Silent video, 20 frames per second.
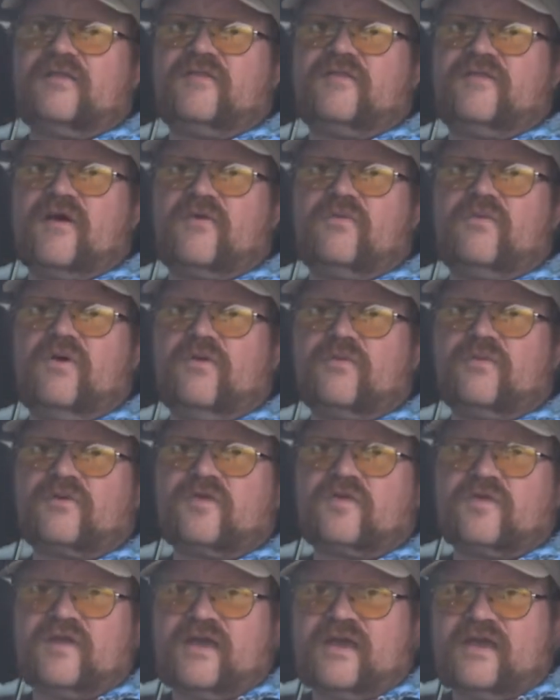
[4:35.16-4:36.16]
that will
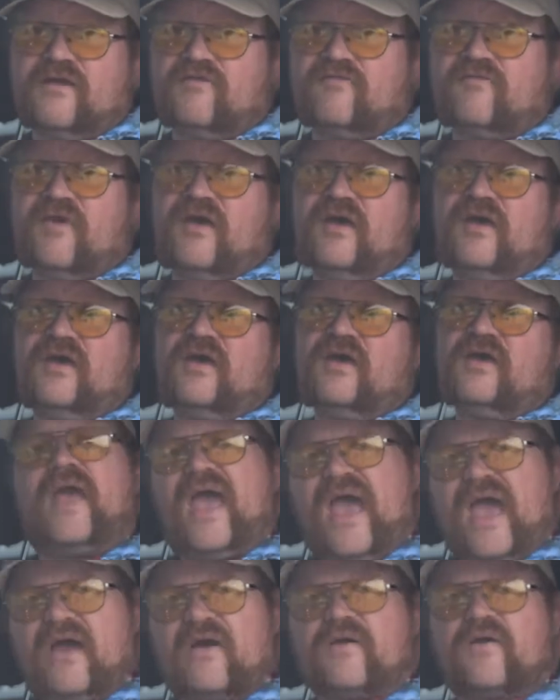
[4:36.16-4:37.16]
receive
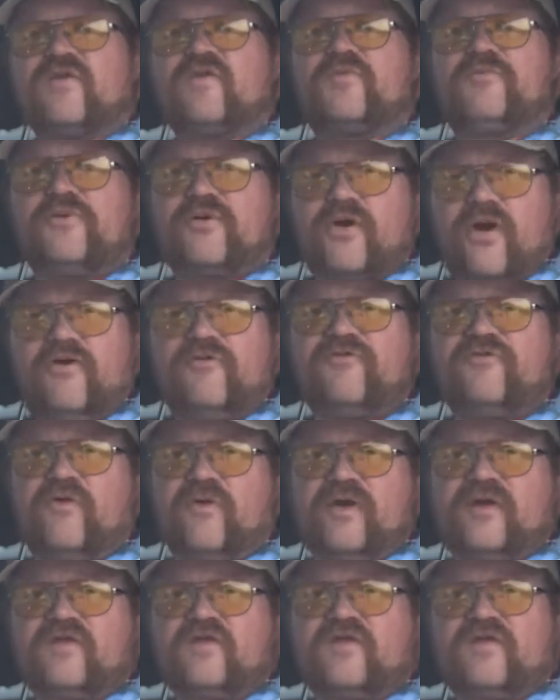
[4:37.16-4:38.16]
Harris Pro
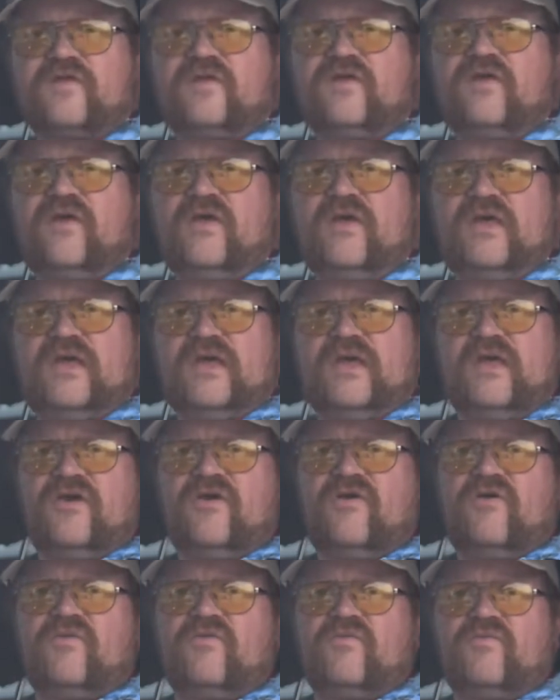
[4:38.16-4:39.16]
Voice.
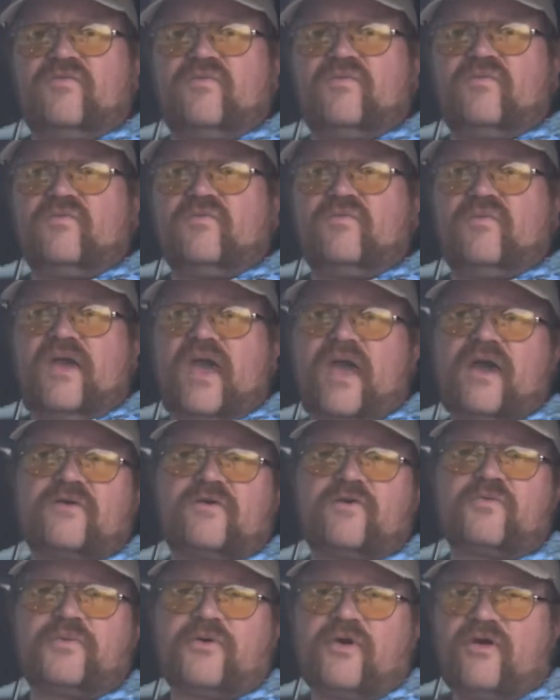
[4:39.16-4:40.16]

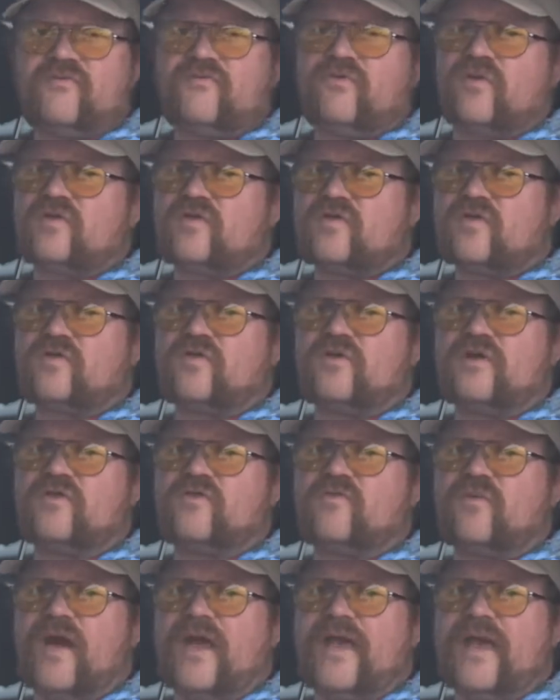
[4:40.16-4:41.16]
Harris Pro Voice is on
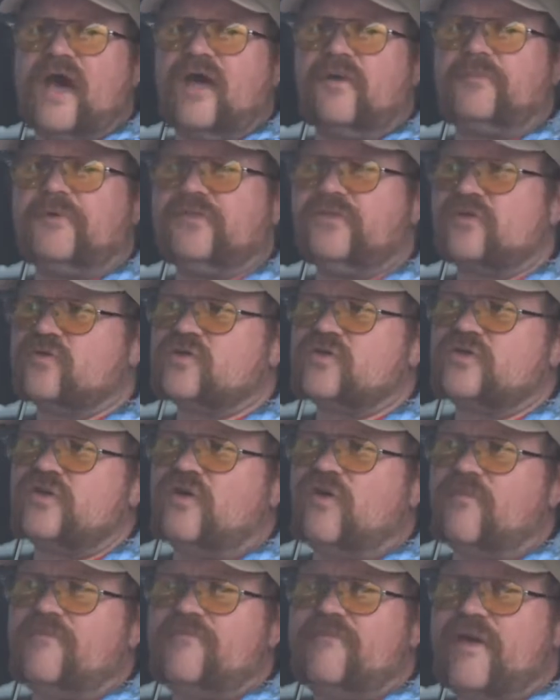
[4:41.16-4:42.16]
its way out, but there's
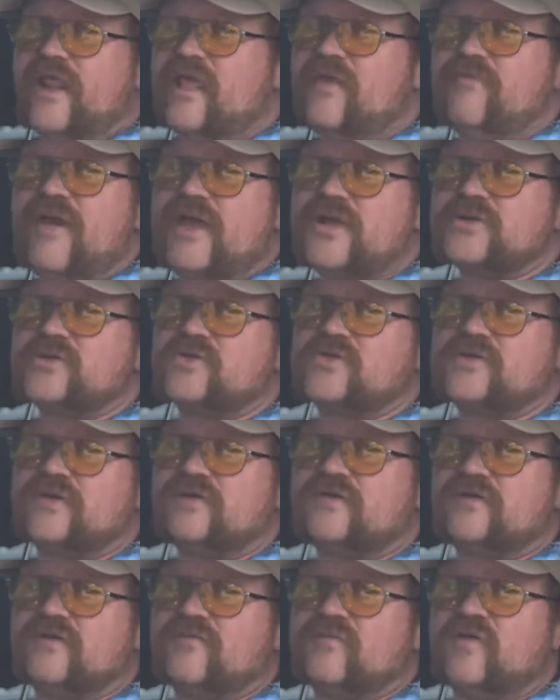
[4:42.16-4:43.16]
still many major
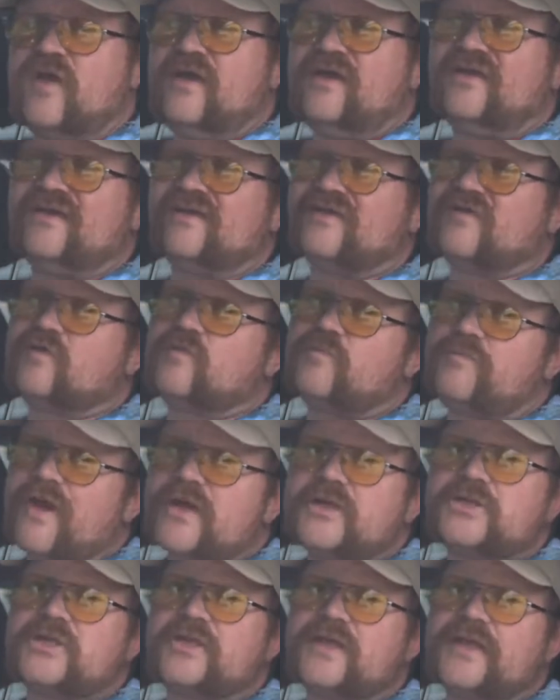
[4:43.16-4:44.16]
systems,
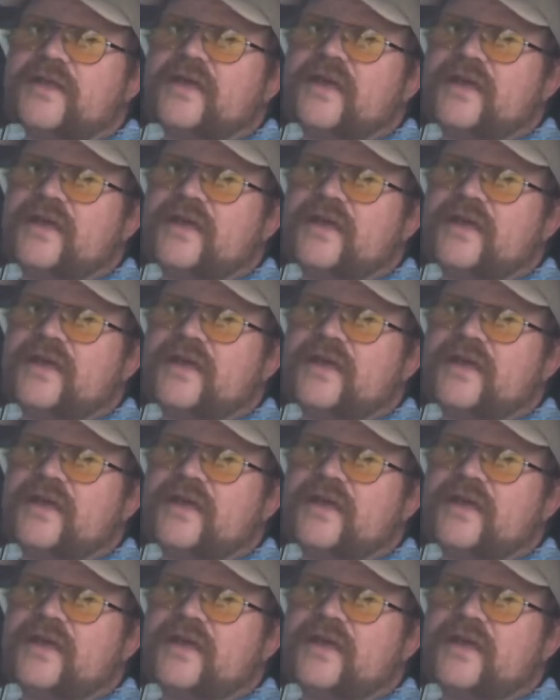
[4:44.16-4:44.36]
especially